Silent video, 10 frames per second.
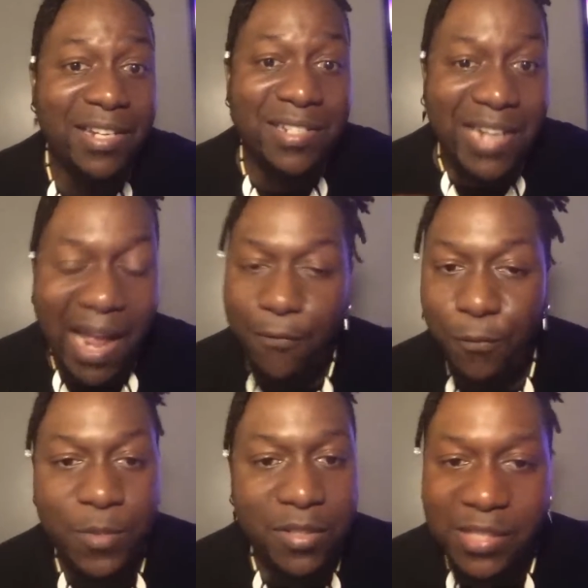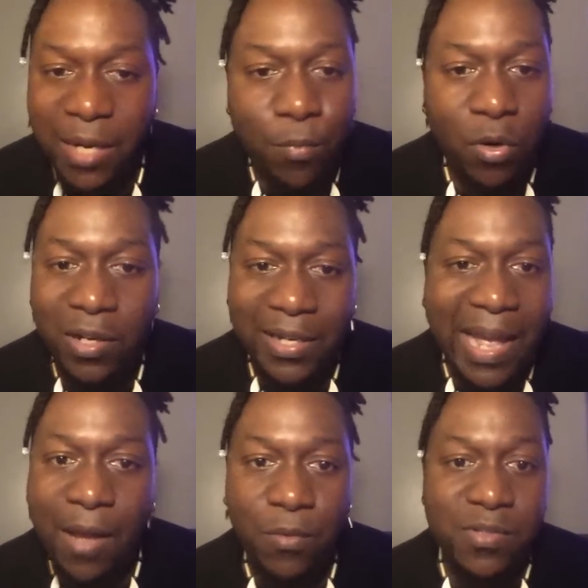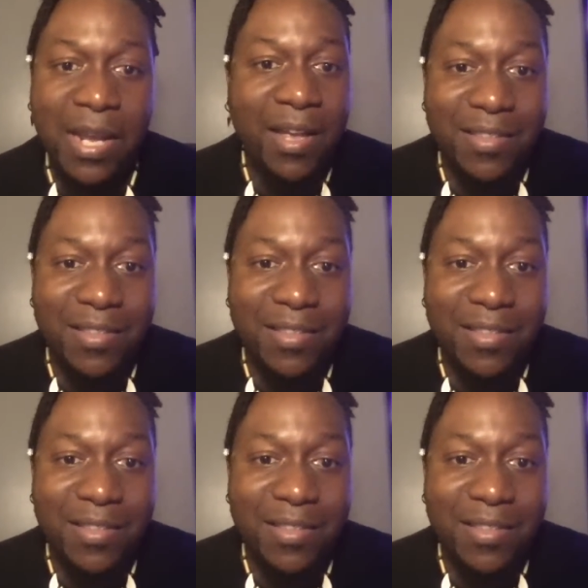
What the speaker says: not from the same world in ours.